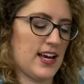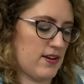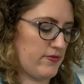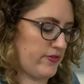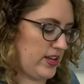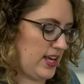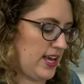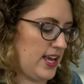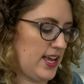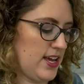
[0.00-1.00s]
have
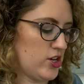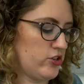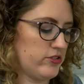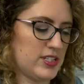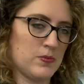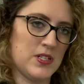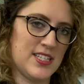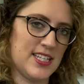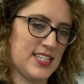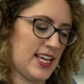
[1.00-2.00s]
a
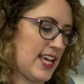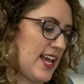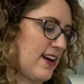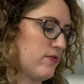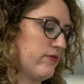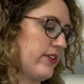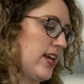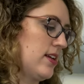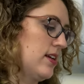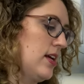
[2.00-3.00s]
Christmas day
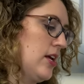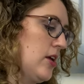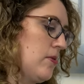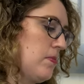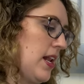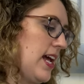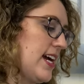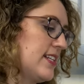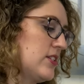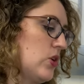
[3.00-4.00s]
outfit
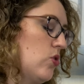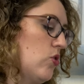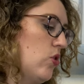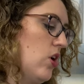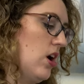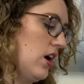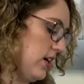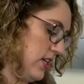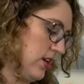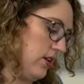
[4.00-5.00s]
planned, or are
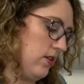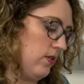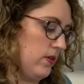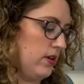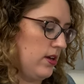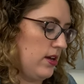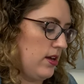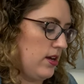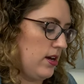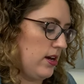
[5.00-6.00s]
you
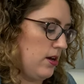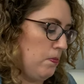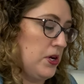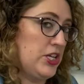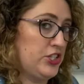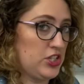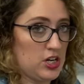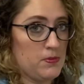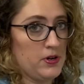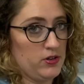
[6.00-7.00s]
a
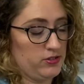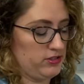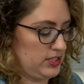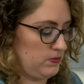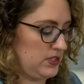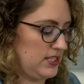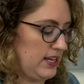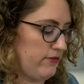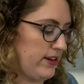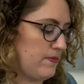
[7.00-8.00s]
pajama on Christmas
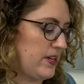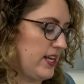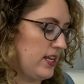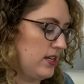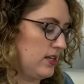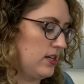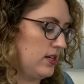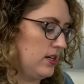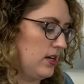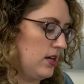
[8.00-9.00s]
day family?
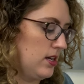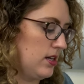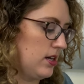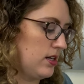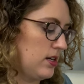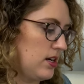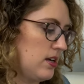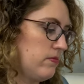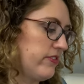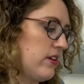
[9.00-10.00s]
I
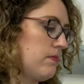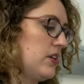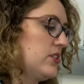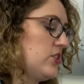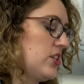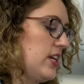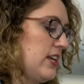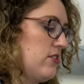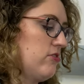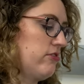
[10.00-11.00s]
am very much
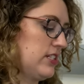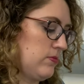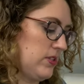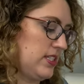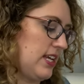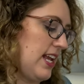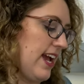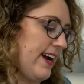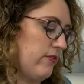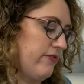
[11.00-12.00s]
a Christmas day
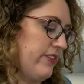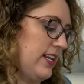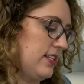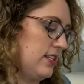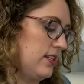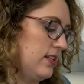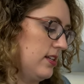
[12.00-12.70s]
outfit.